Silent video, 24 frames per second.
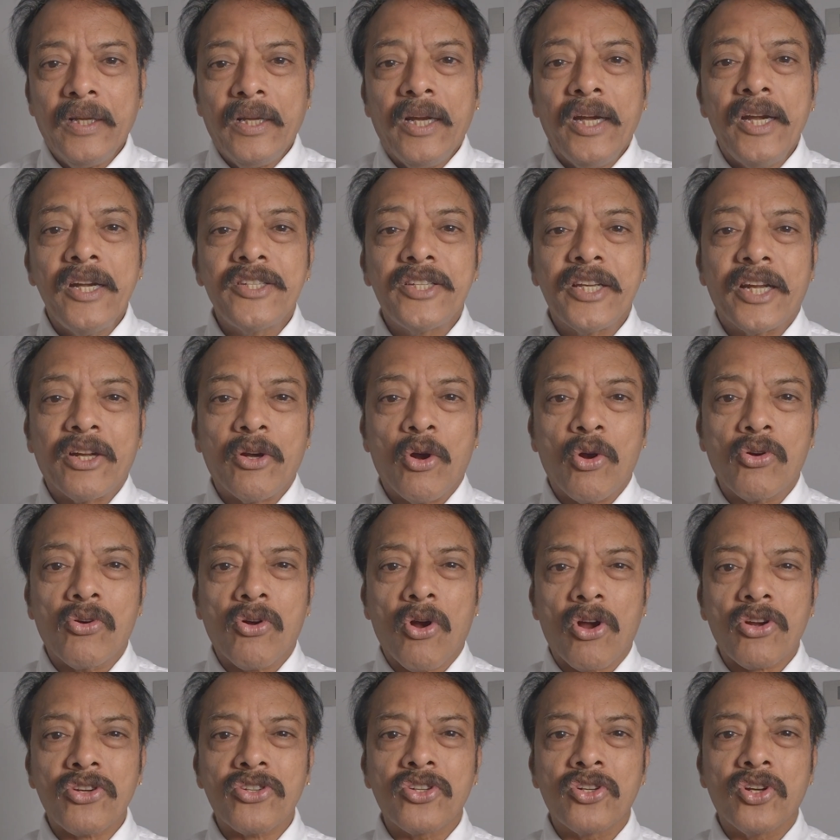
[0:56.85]
it is a
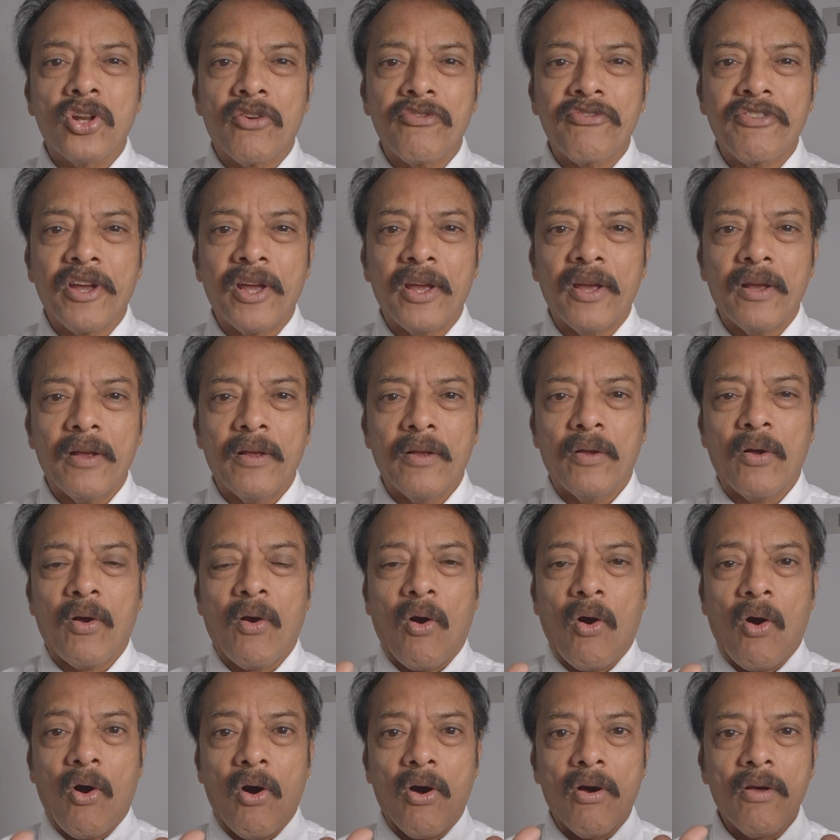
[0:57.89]
concoction of
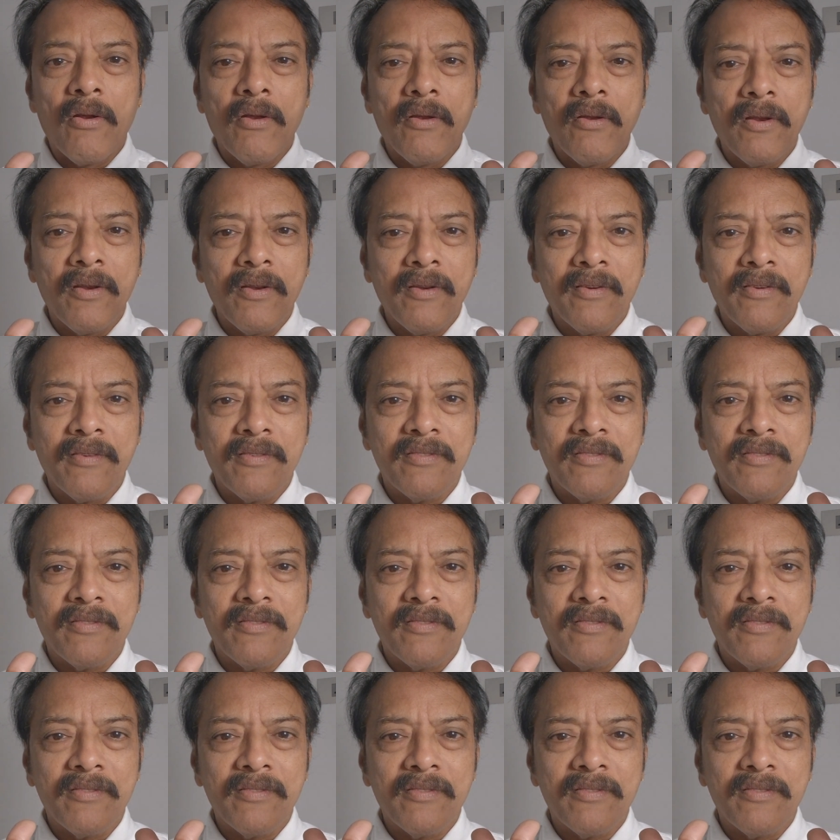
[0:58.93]
all